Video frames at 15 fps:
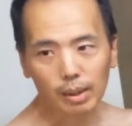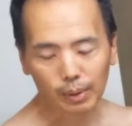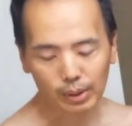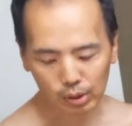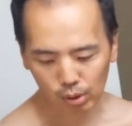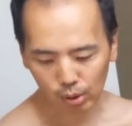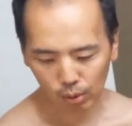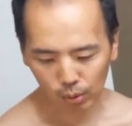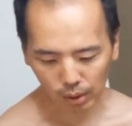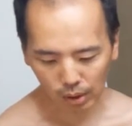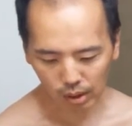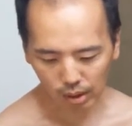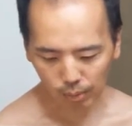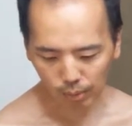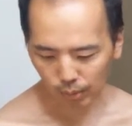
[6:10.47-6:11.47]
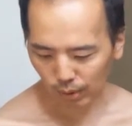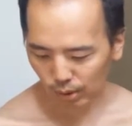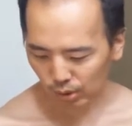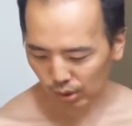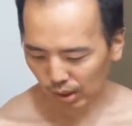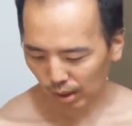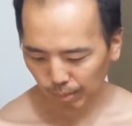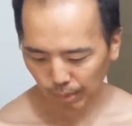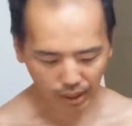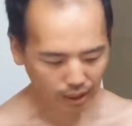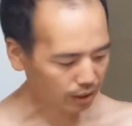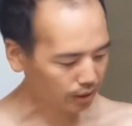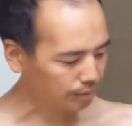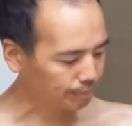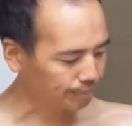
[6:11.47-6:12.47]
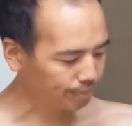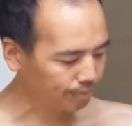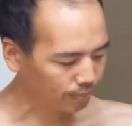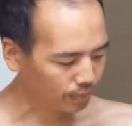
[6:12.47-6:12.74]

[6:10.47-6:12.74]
Anyway, so what do I use to cut my hair?